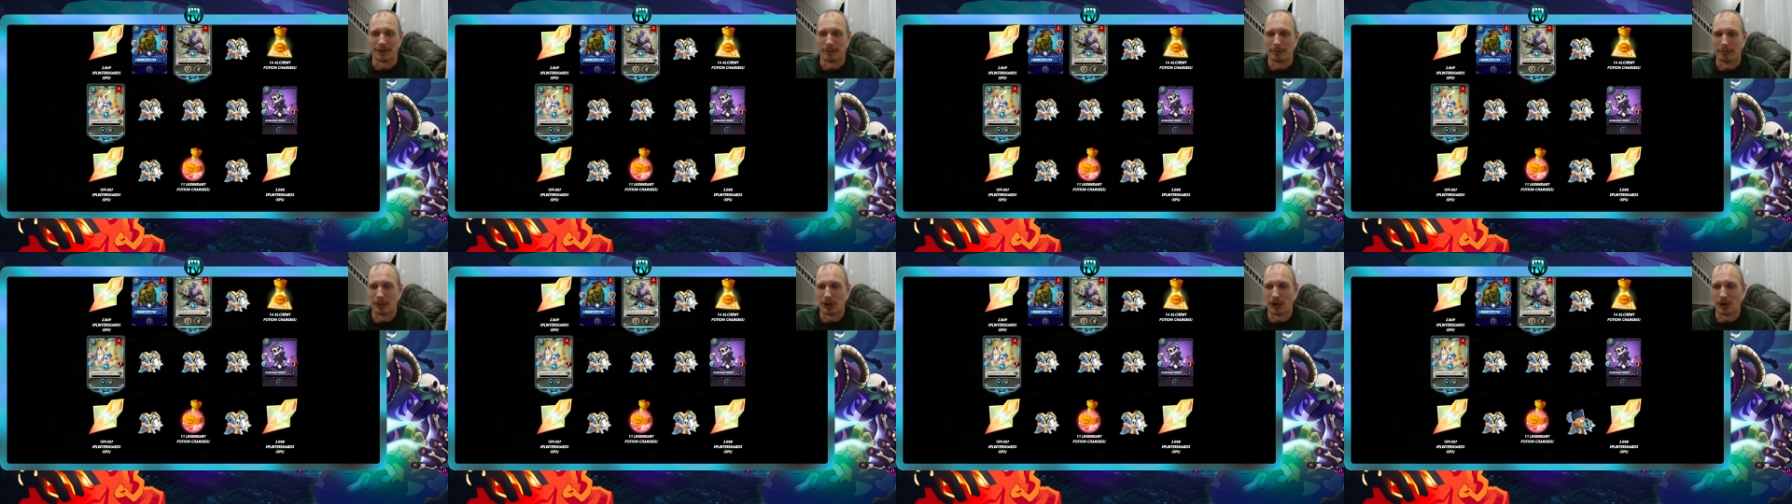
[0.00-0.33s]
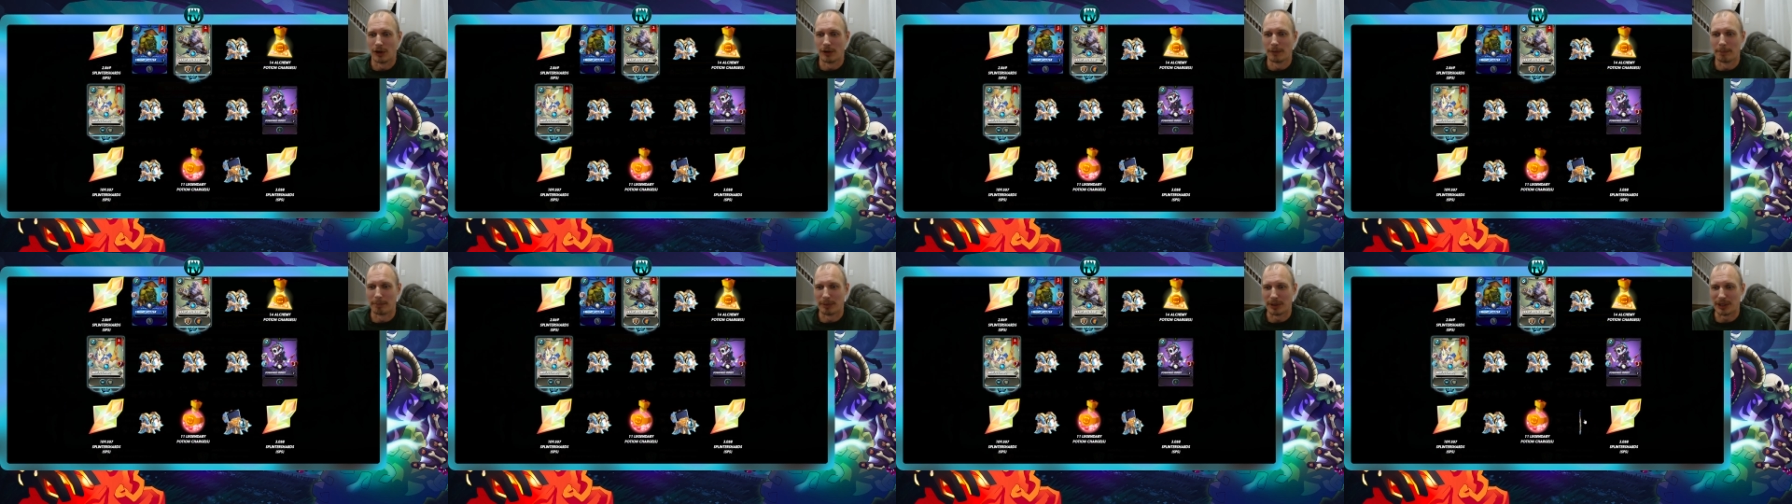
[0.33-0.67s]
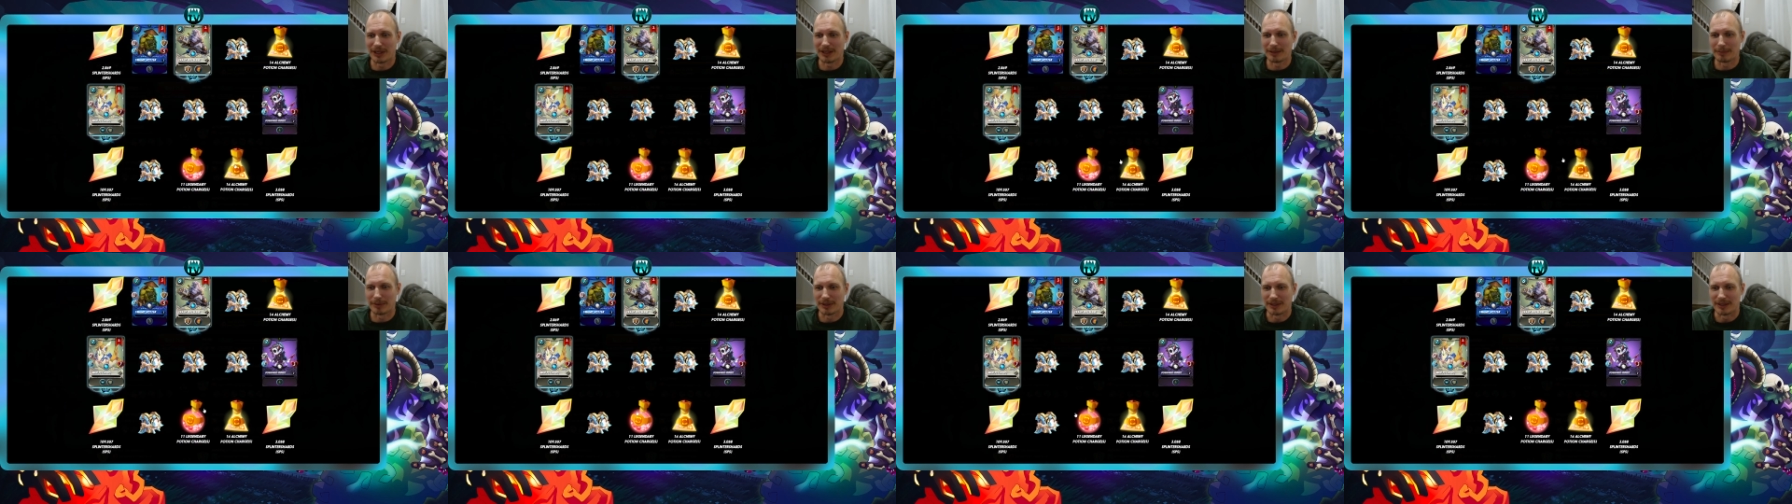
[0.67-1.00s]
on,
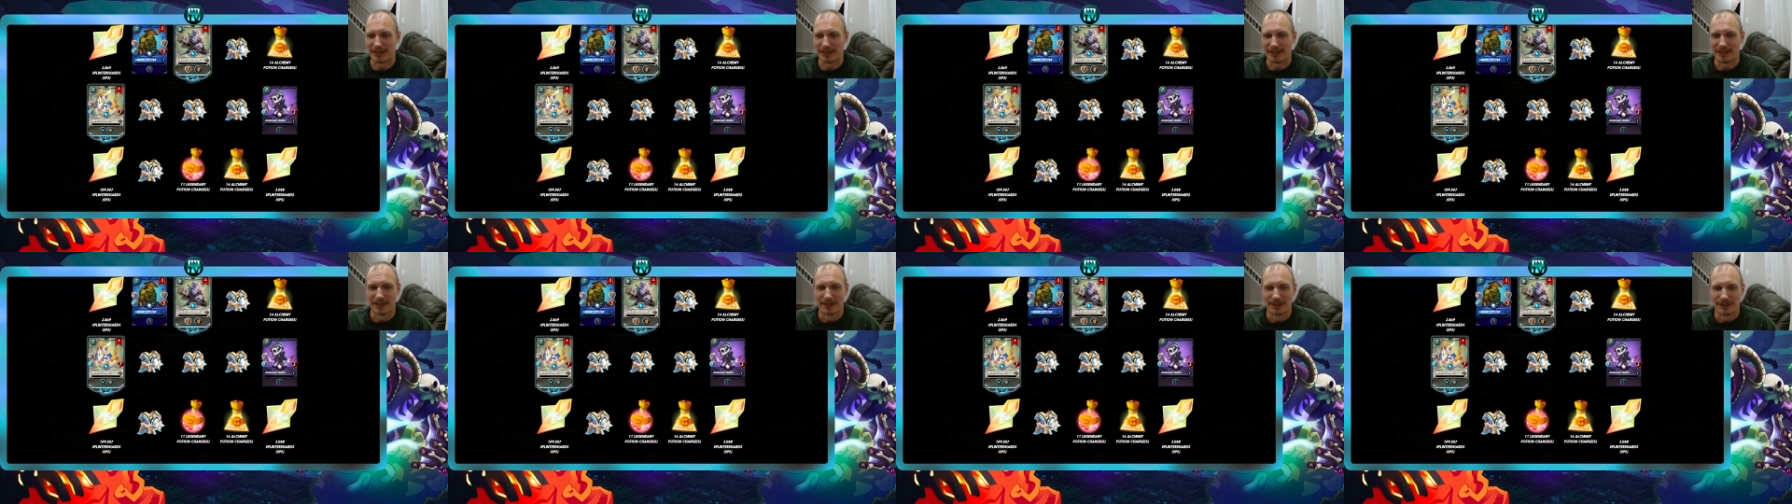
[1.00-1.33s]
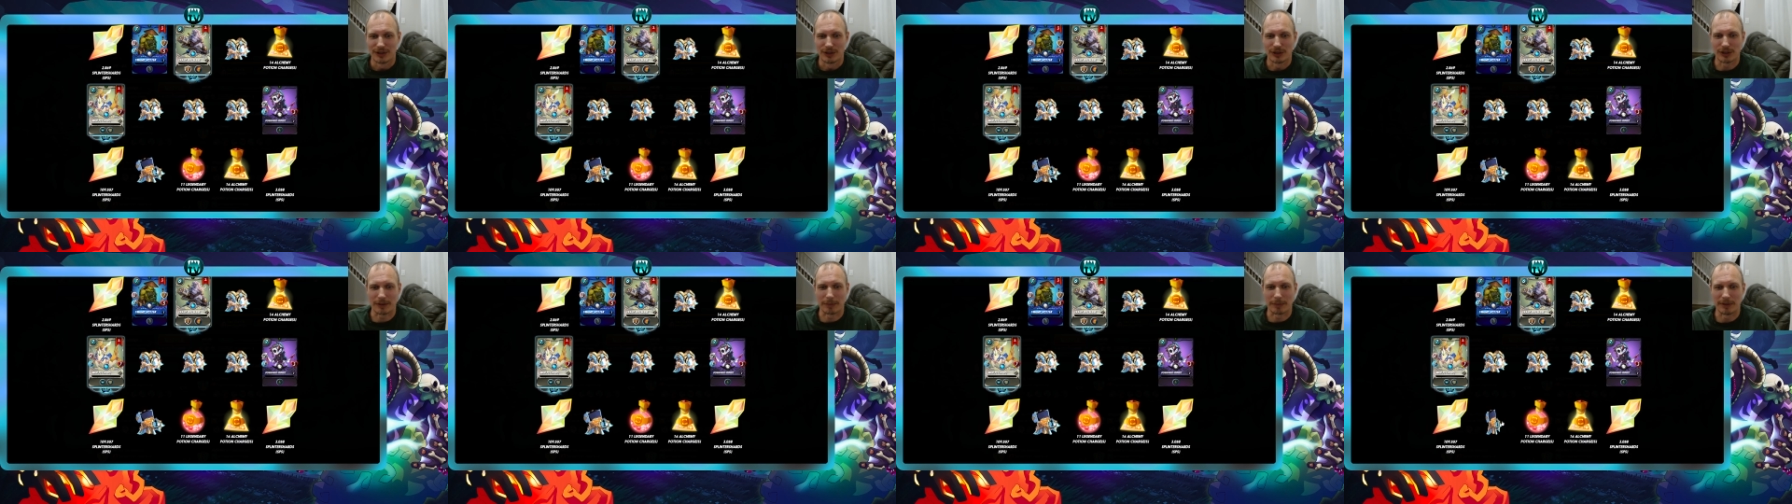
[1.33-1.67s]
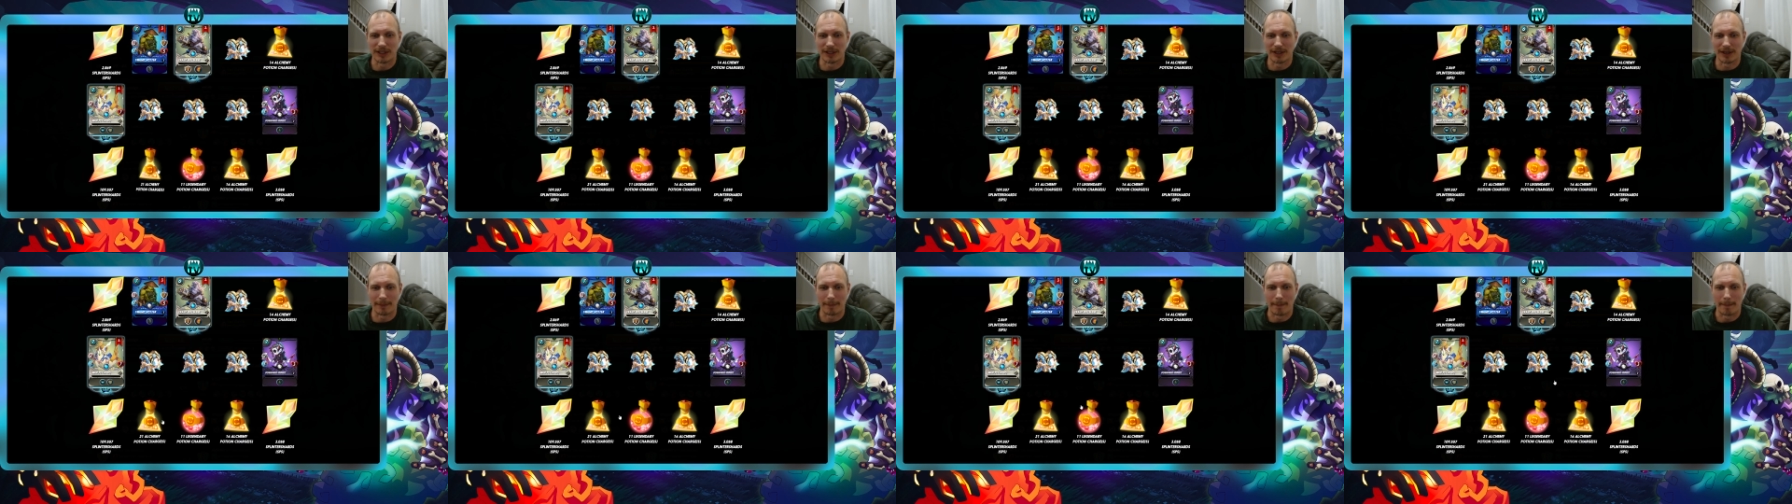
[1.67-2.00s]
baby. Hook
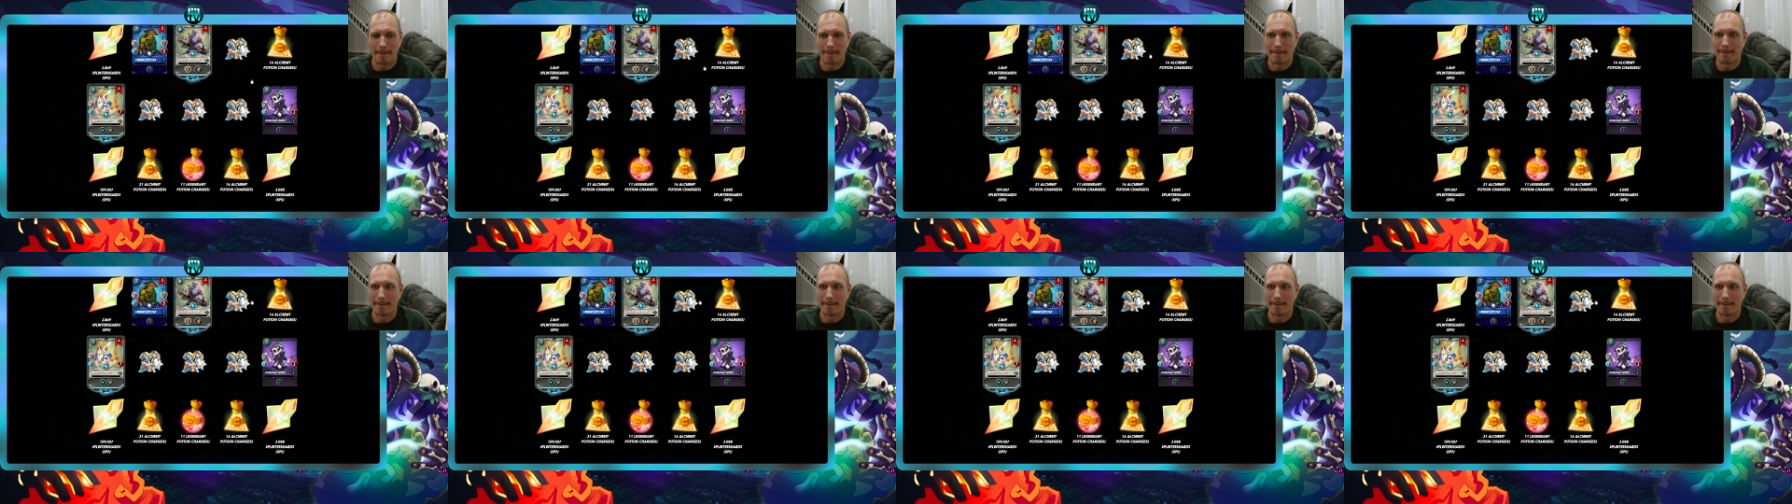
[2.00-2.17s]
me up.